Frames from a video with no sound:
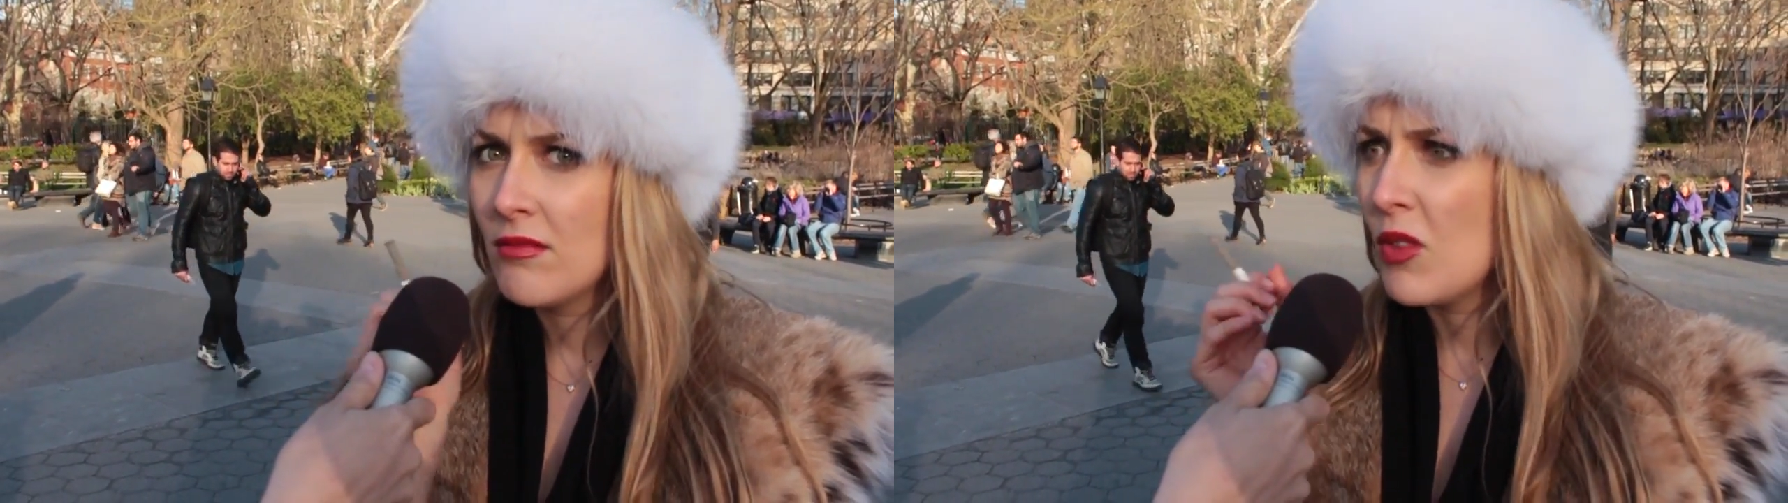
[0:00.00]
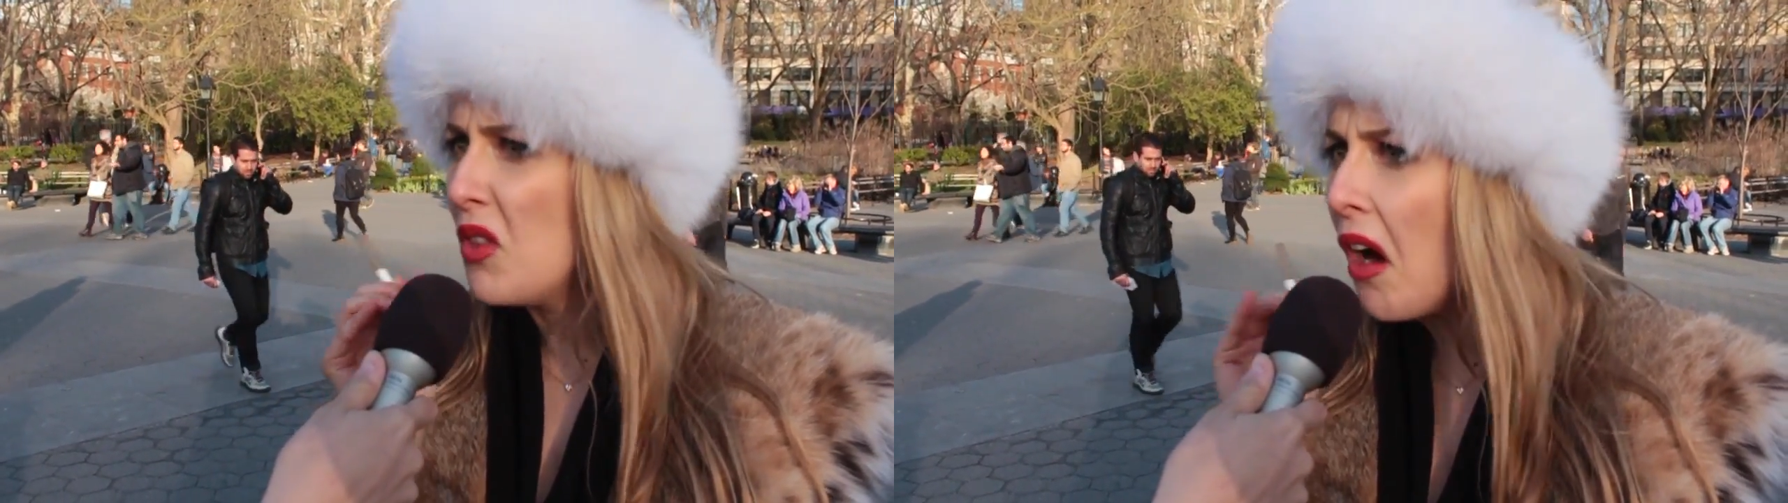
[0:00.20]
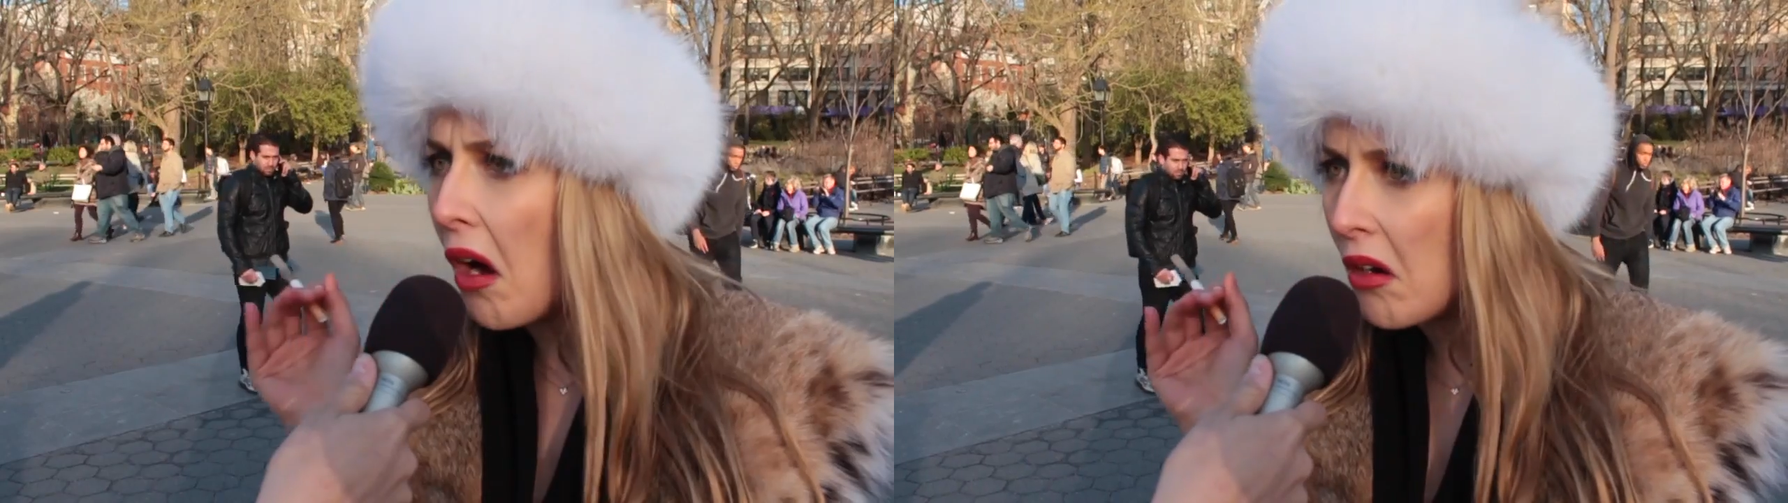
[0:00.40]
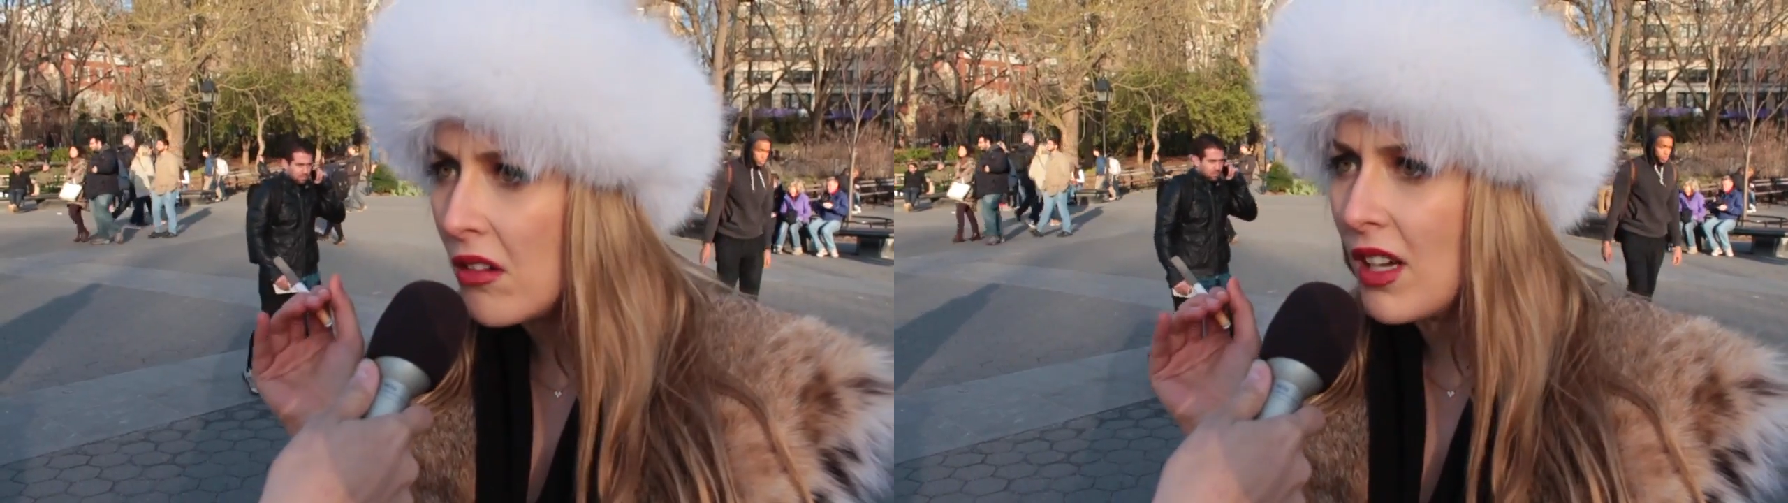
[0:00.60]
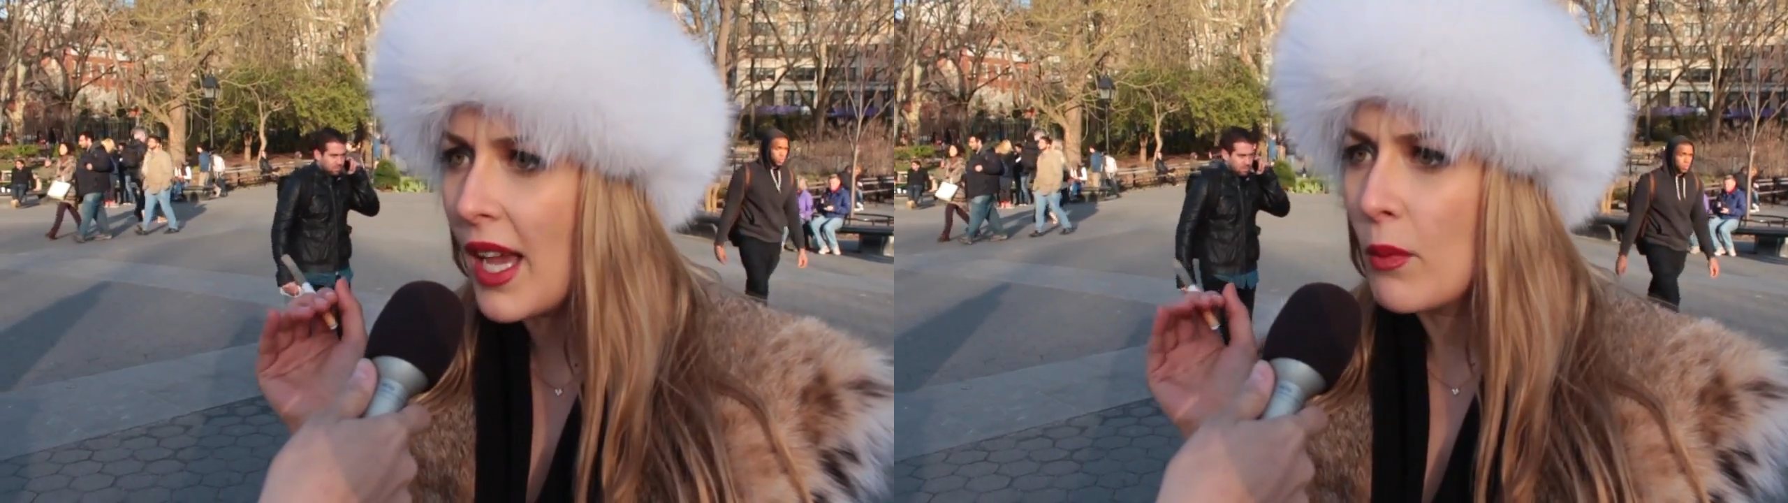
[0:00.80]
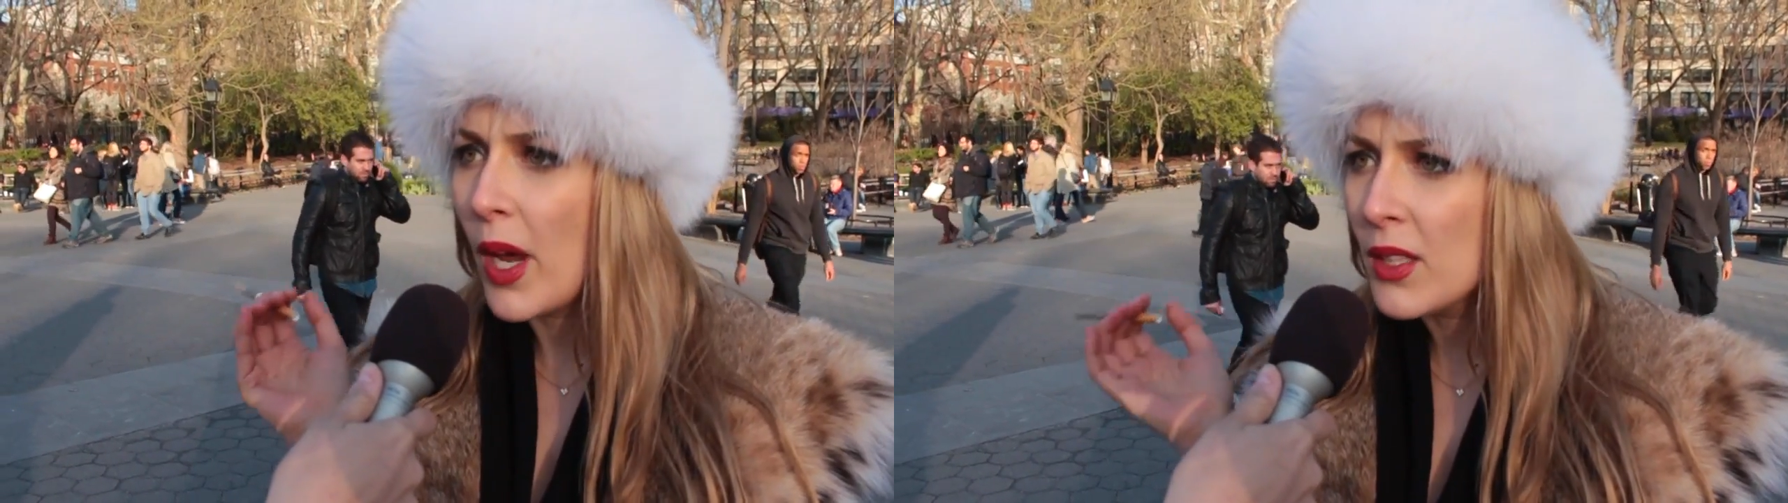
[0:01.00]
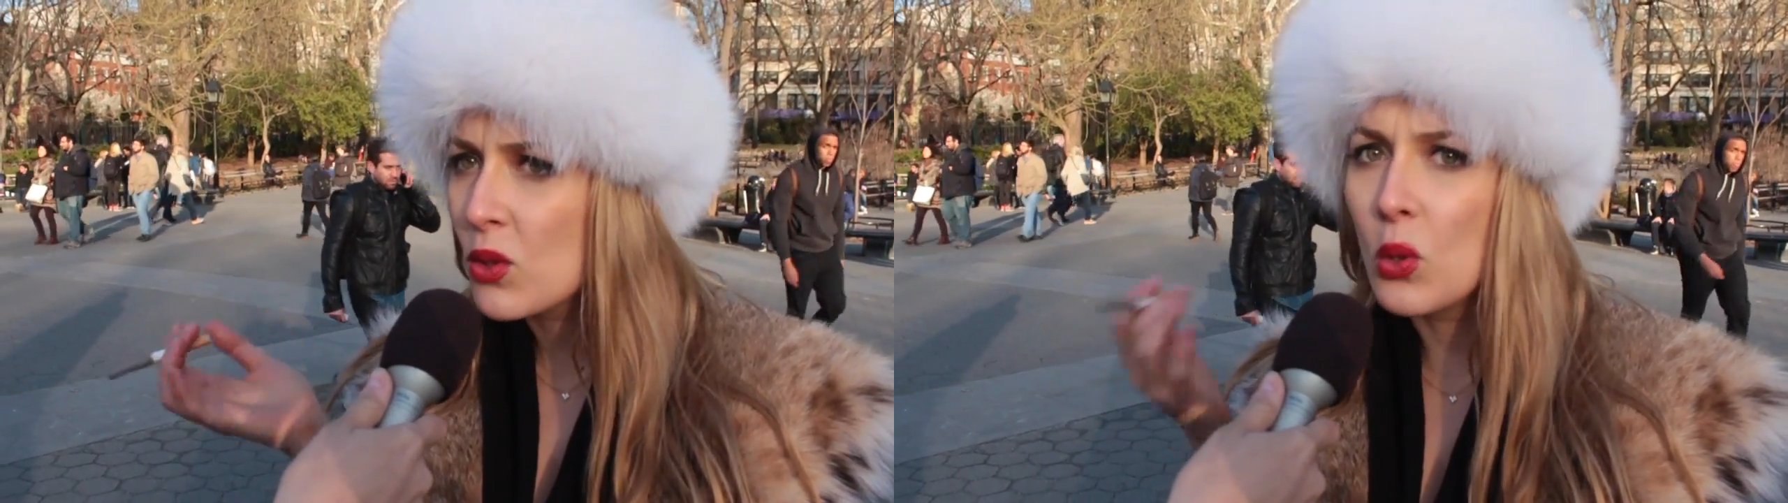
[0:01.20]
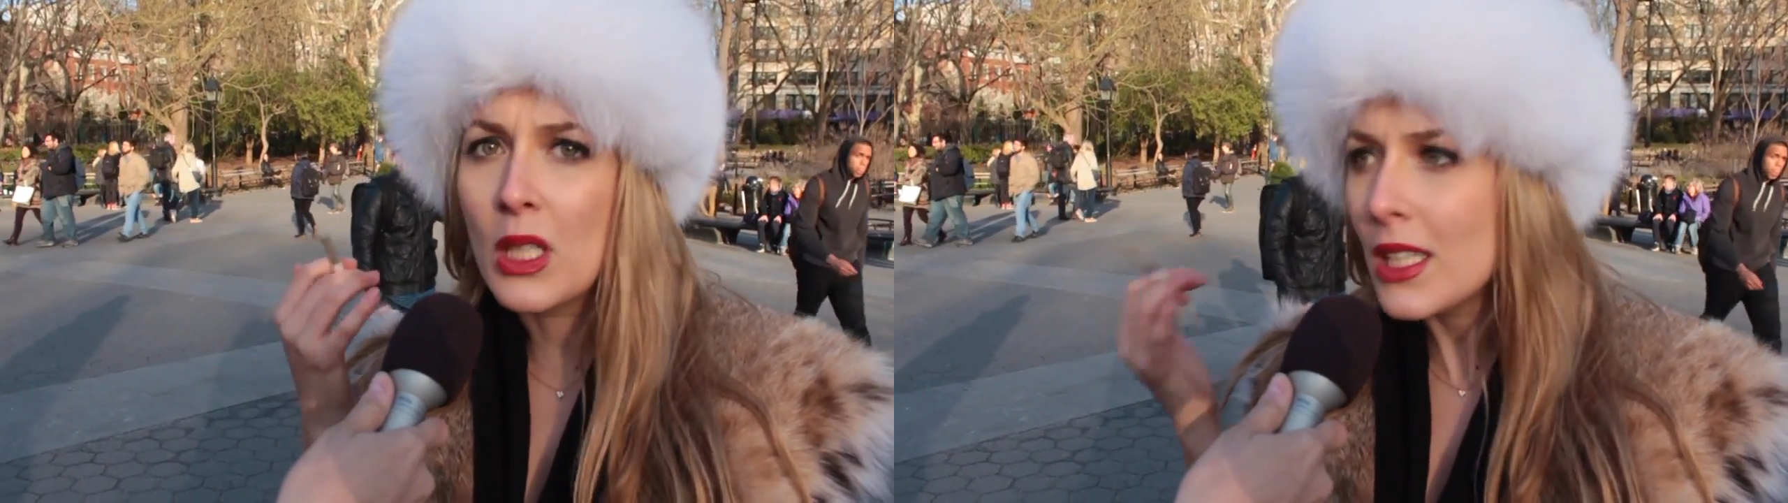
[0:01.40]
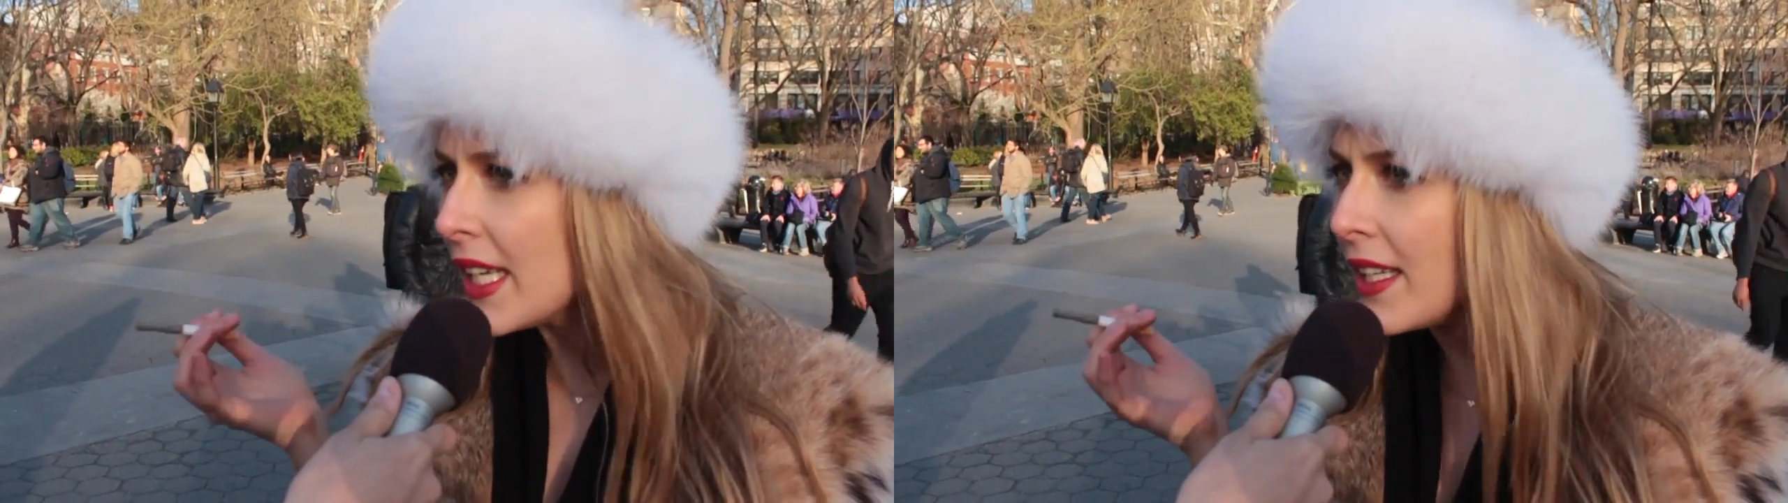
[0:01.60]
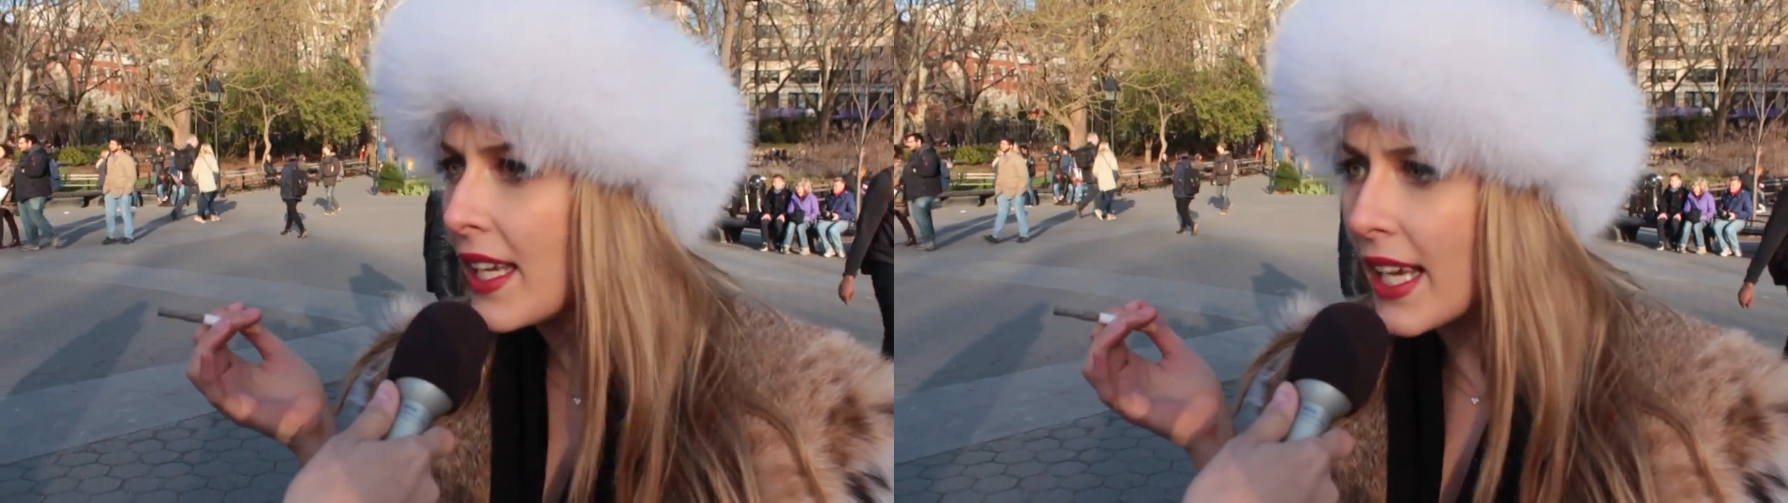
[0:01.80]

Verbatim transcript: No, I went to clinic,